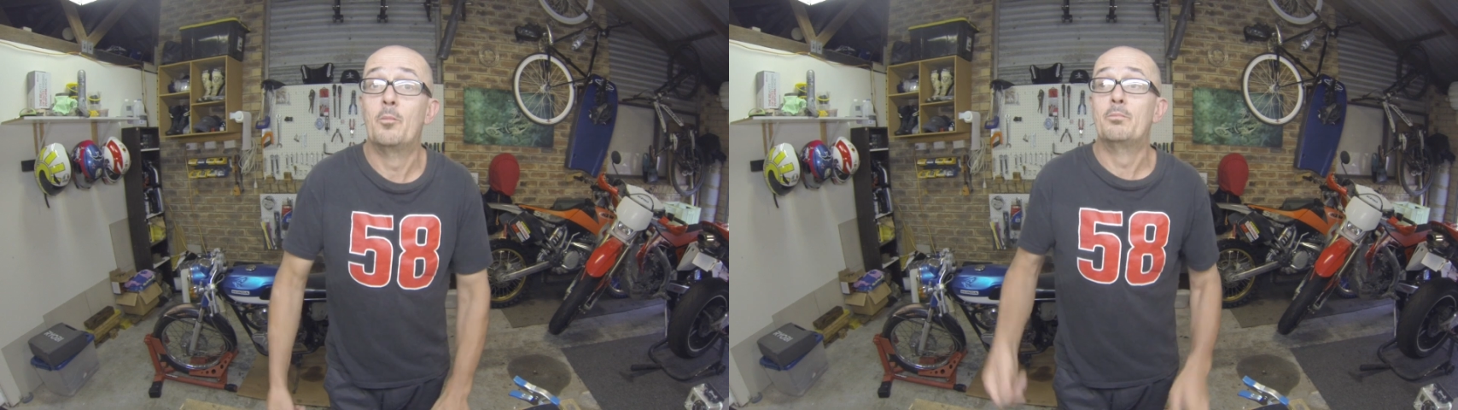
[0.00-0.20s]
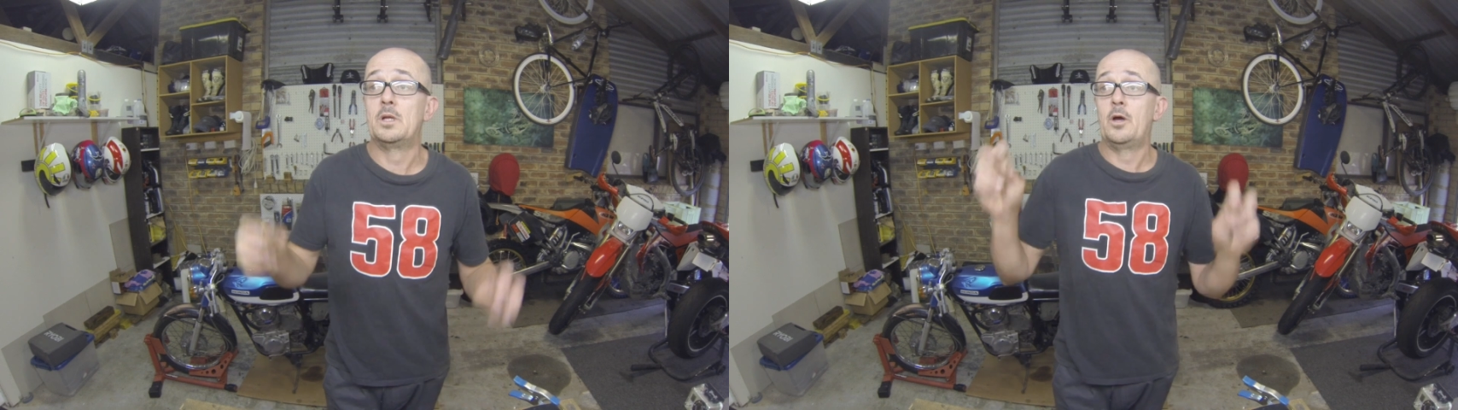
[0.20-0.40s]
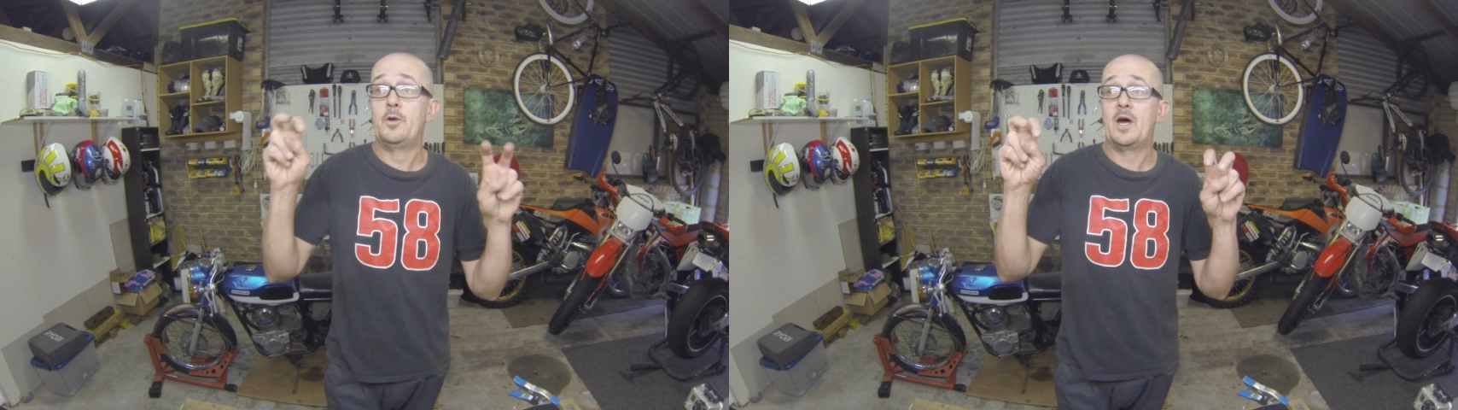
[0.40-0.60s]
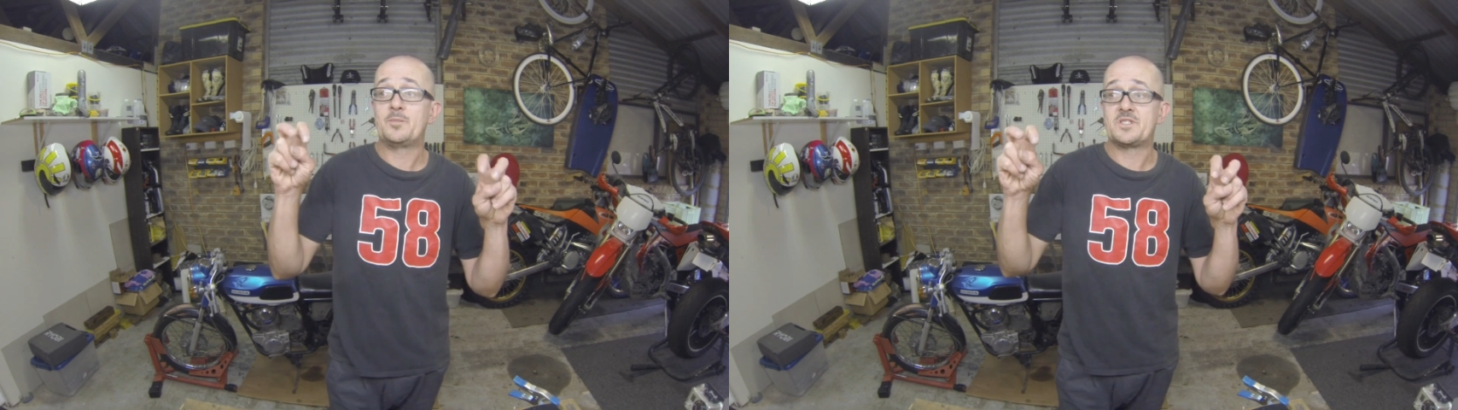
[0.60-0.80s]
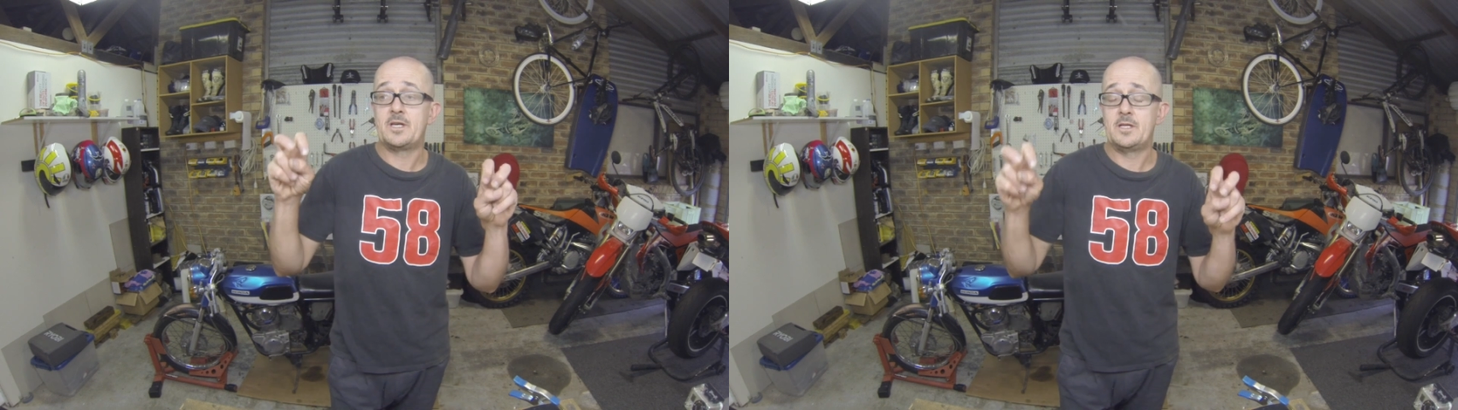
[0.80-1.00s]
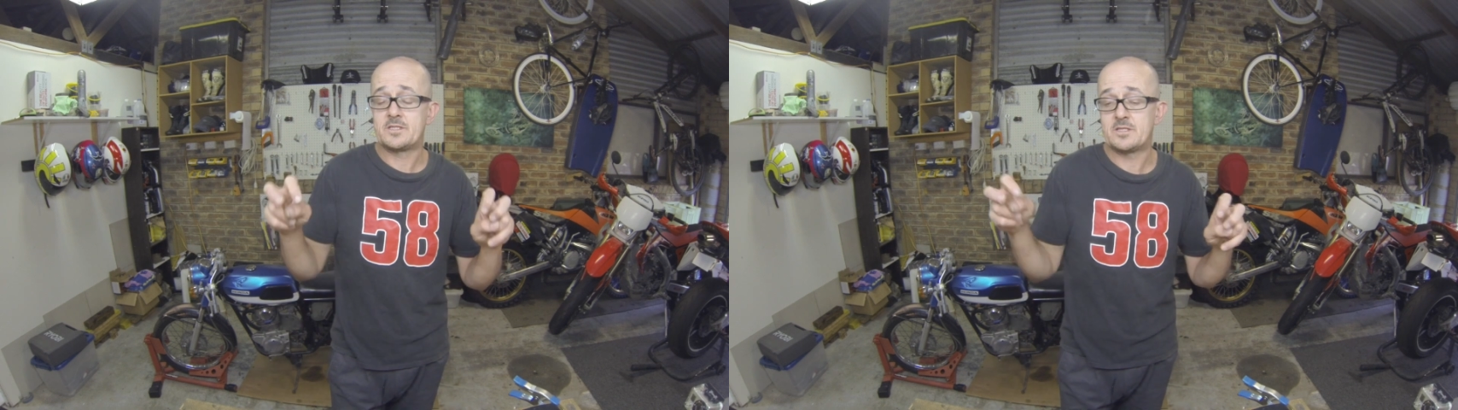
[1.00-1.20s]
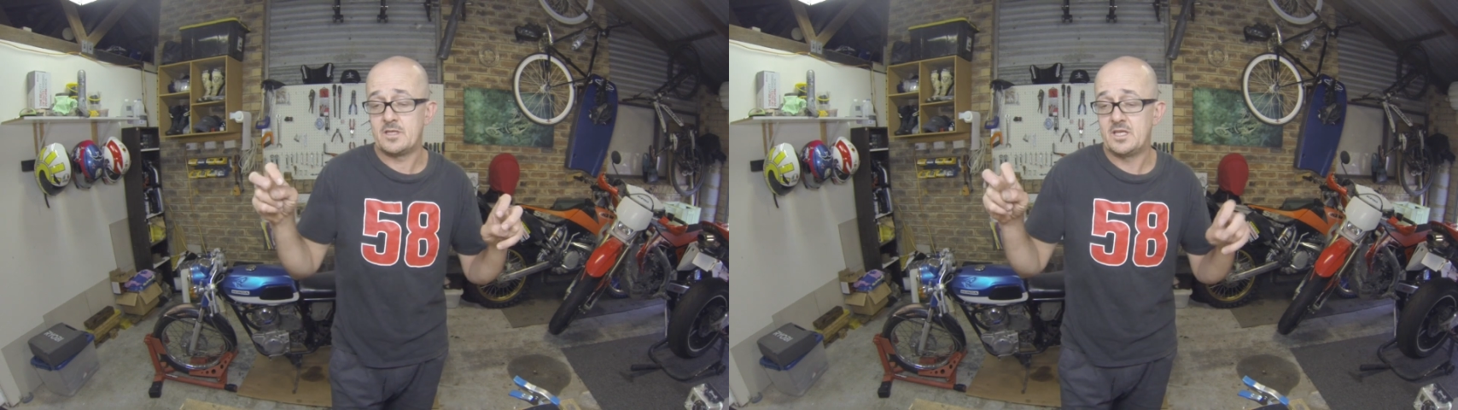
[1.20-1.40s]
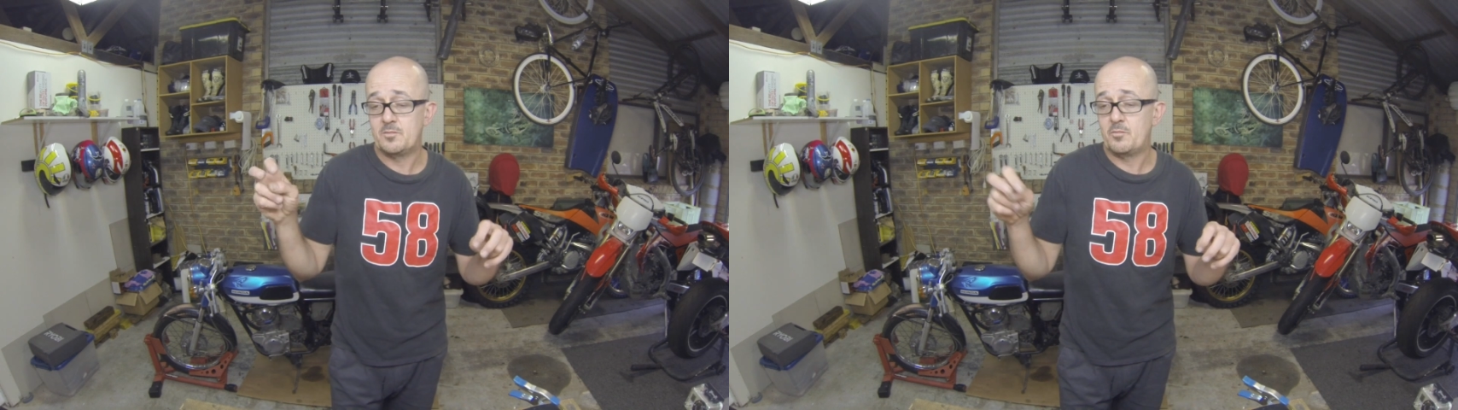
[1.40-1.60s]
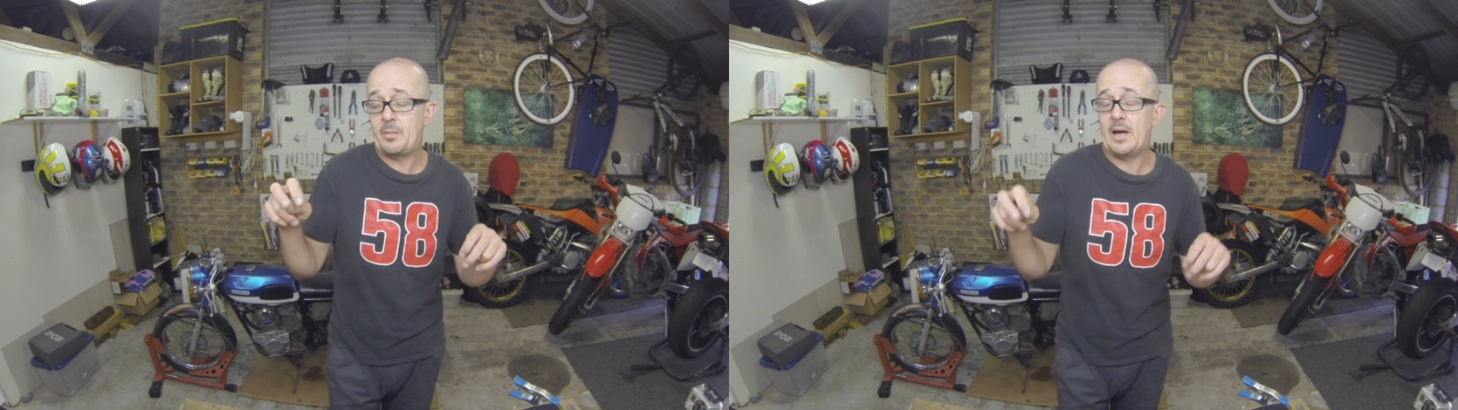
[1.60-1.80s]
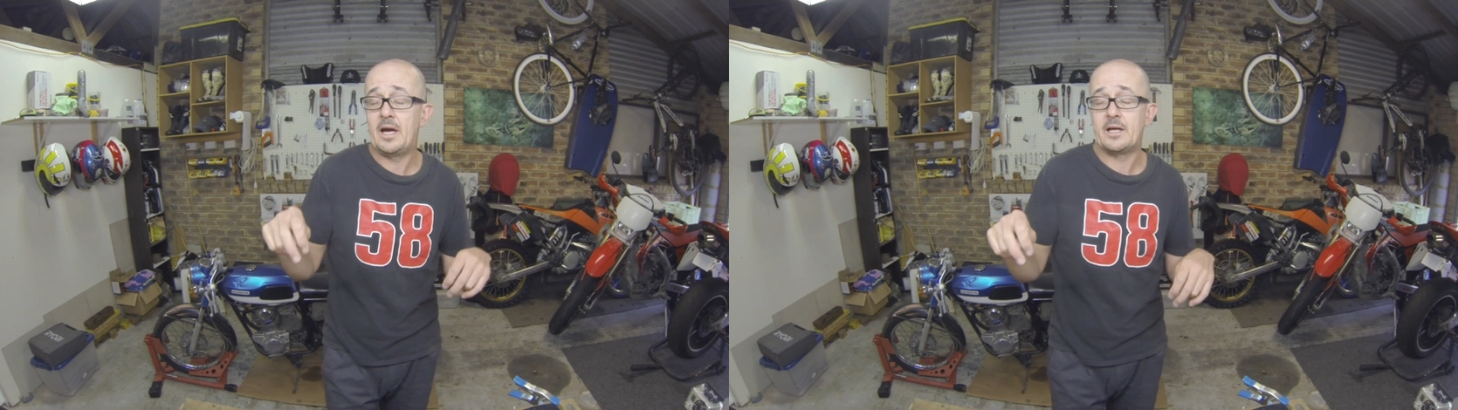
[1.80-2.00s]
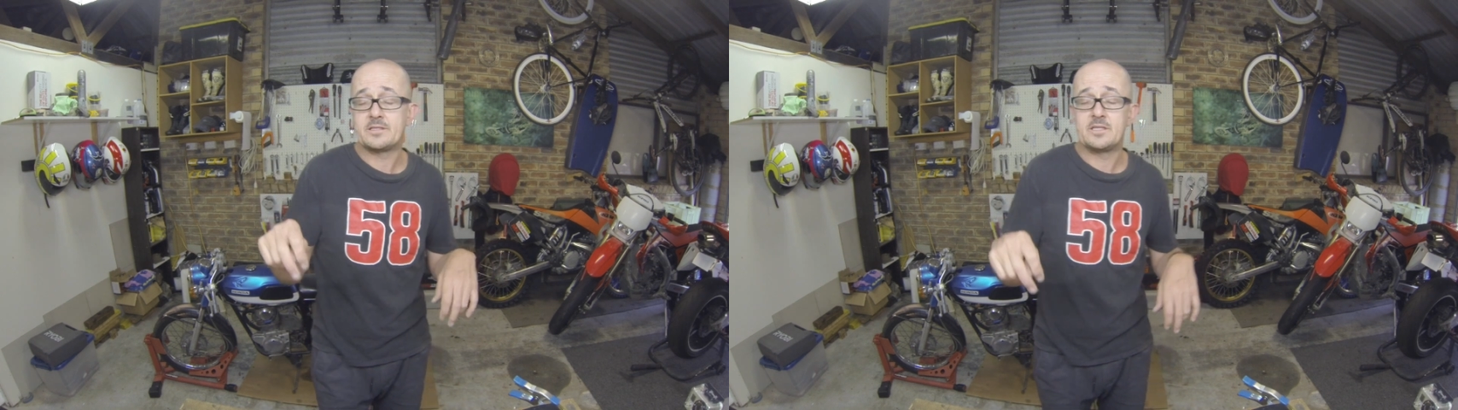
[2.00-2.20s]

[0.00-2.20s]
blown up sense in parts